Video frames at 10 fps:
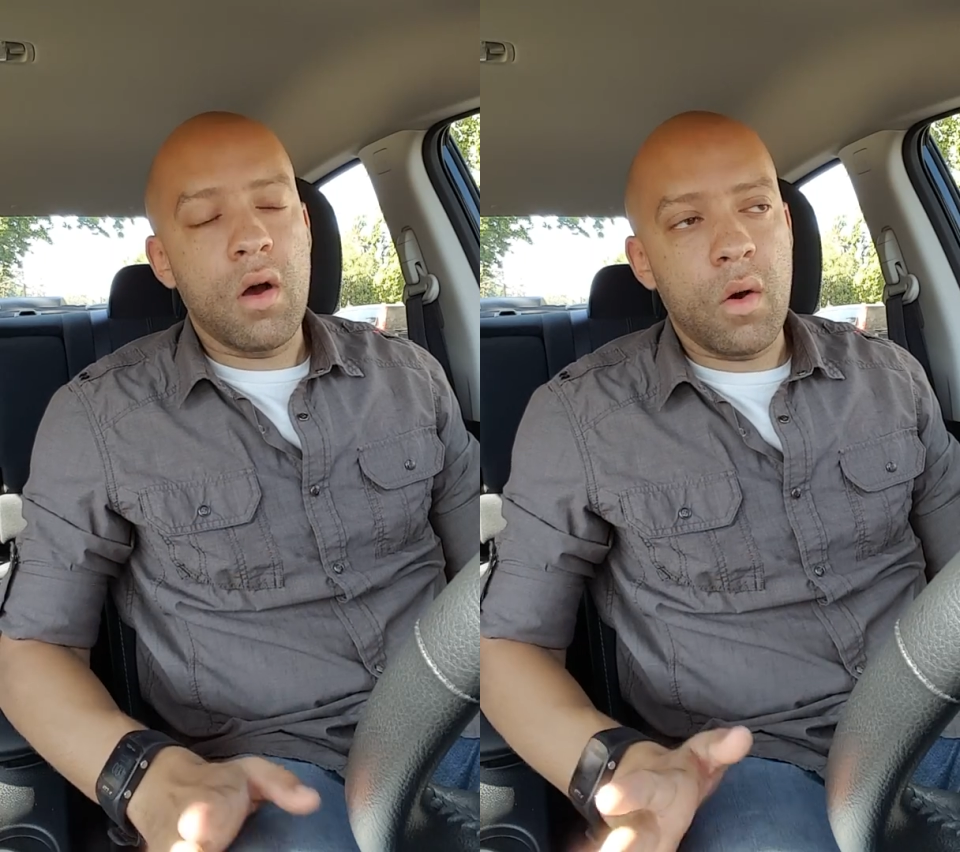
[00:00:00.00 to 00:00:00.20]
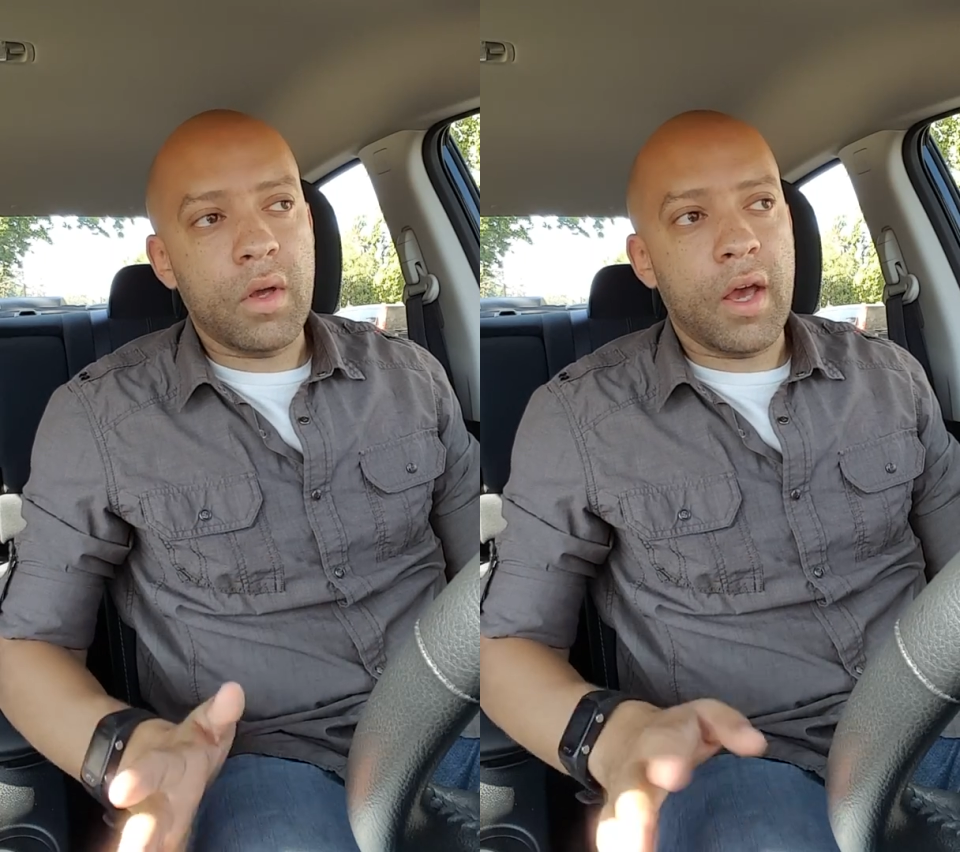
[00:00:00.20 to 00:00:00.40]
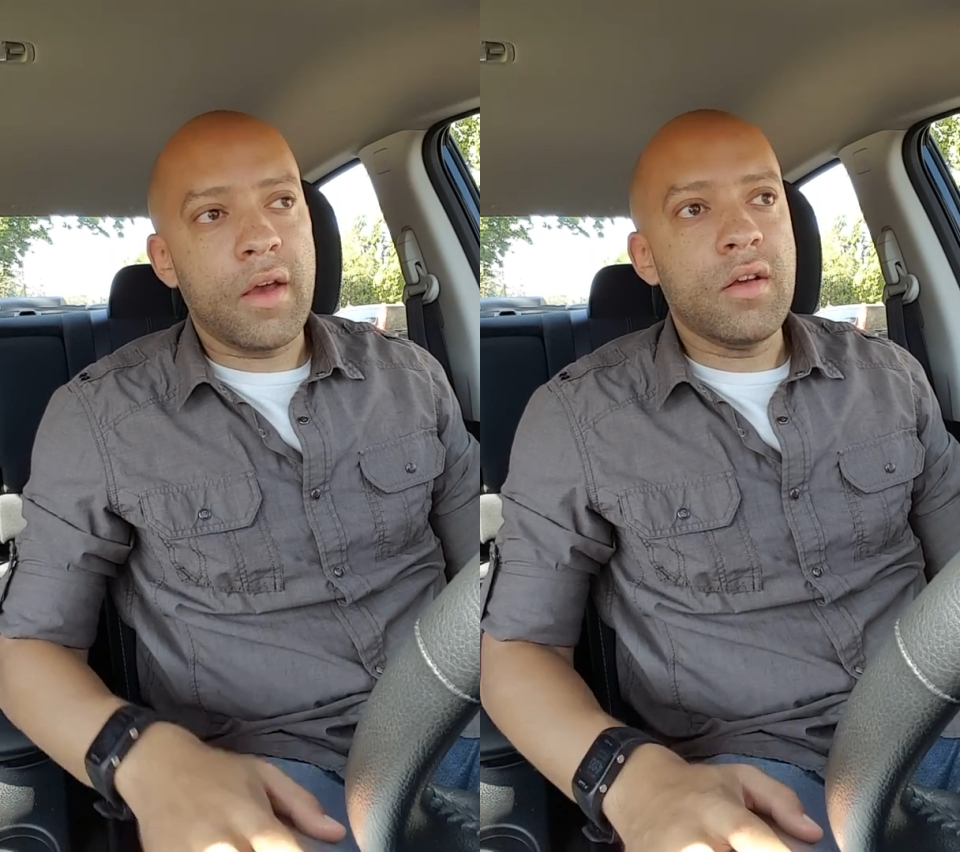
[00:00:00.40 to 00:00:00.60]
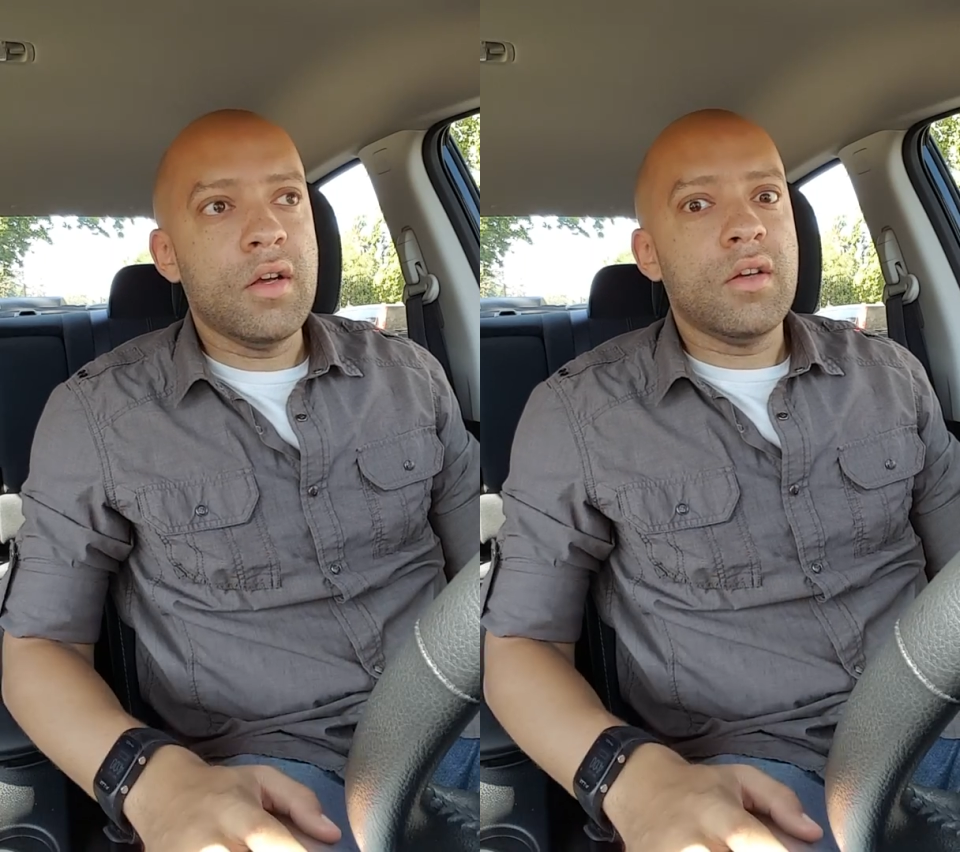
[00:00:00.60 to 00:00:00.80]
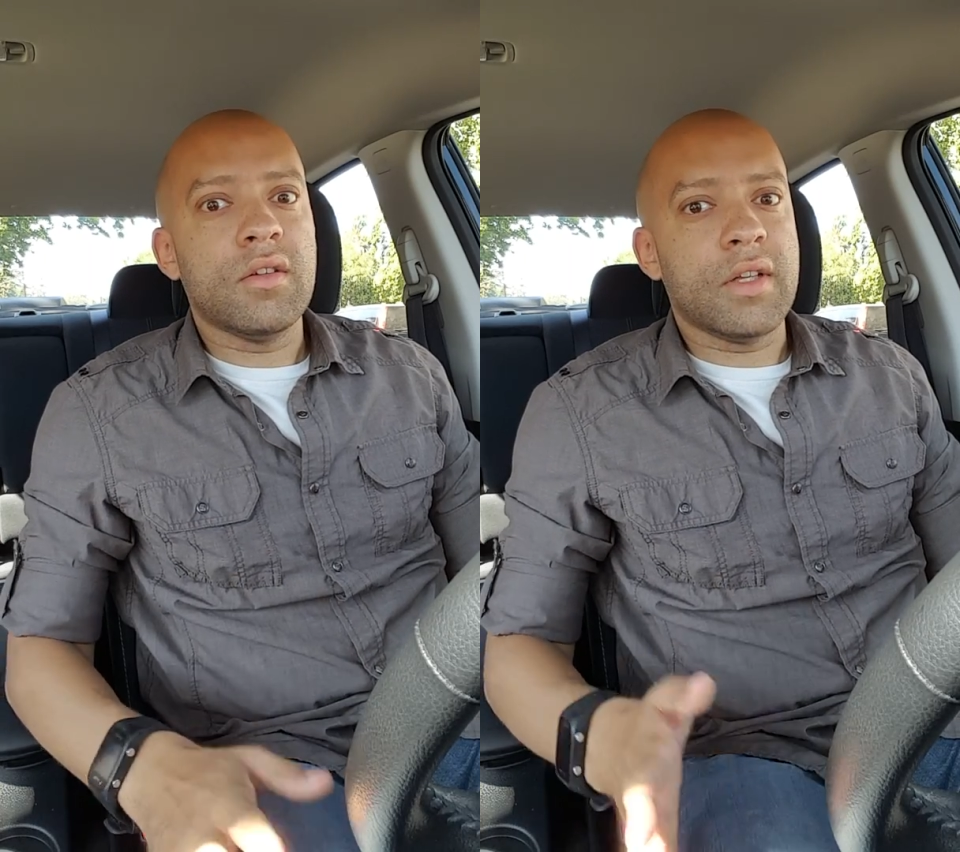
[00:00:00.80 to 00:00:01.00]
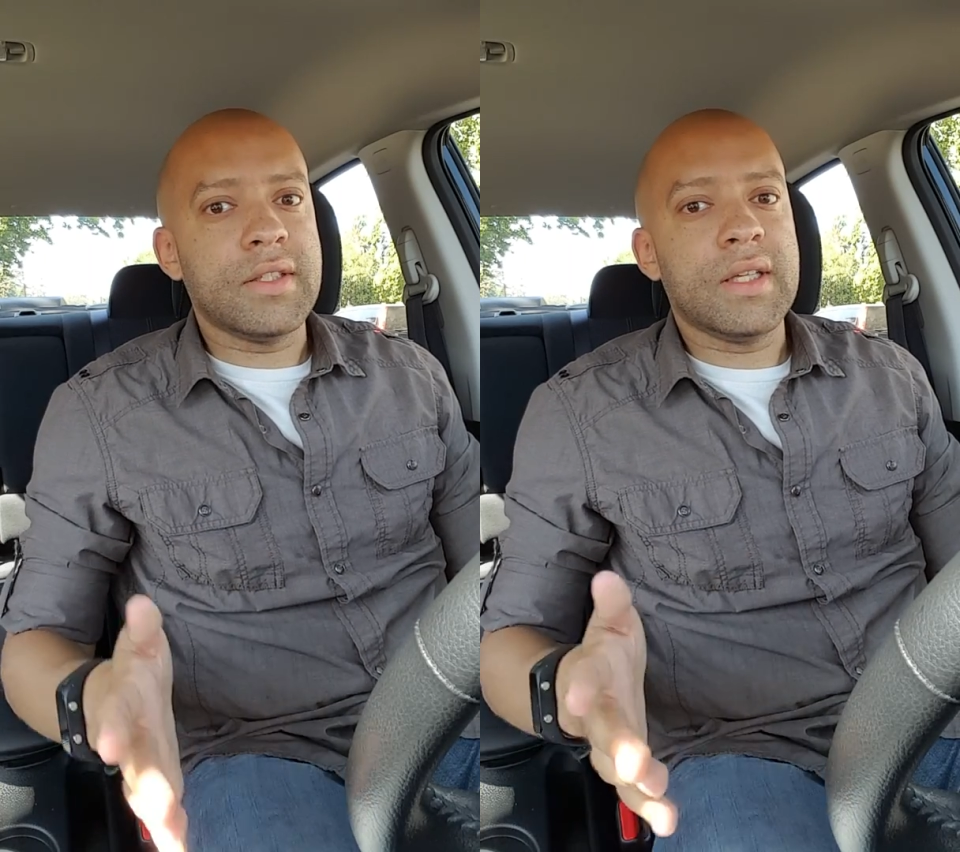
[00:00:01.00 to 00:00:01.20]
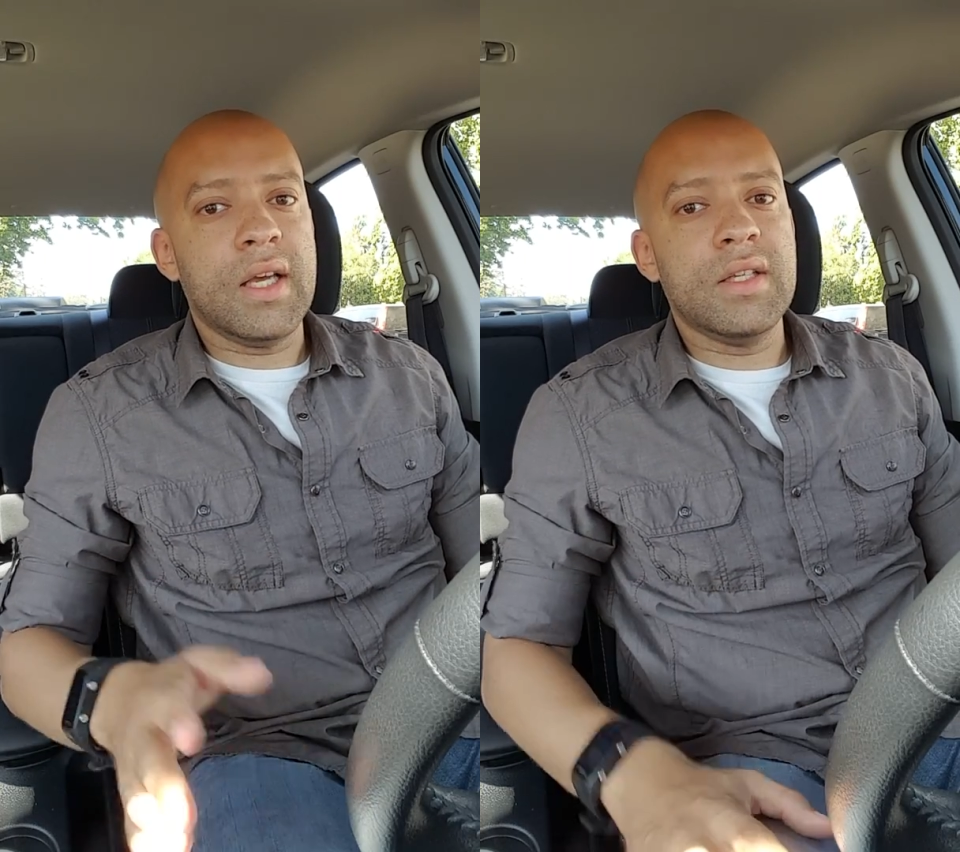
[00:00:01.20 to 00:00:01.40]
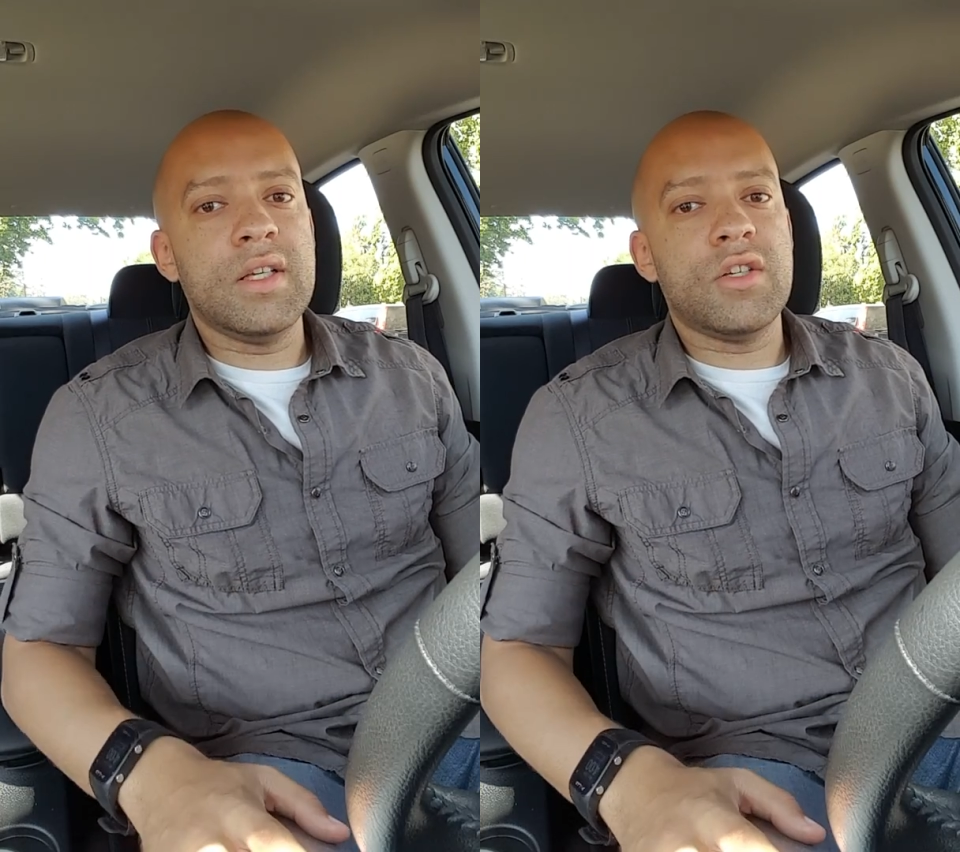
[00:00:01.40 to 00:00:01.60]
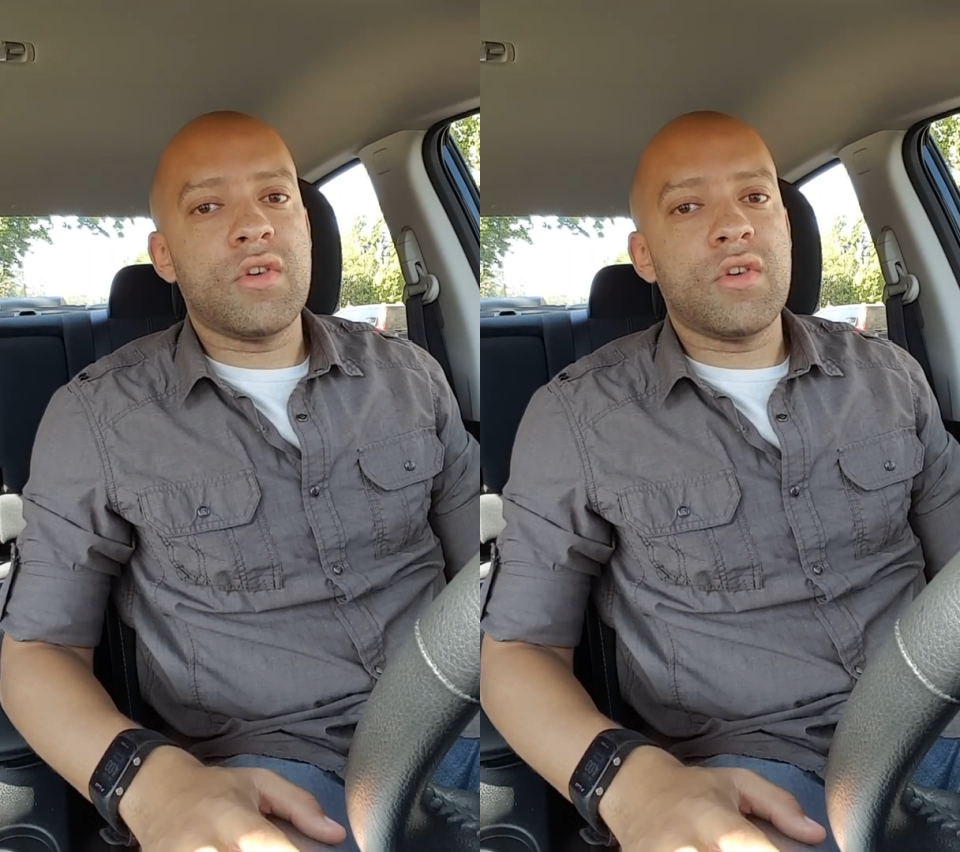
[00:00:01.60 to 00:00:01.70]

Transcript: Okay, let's say he did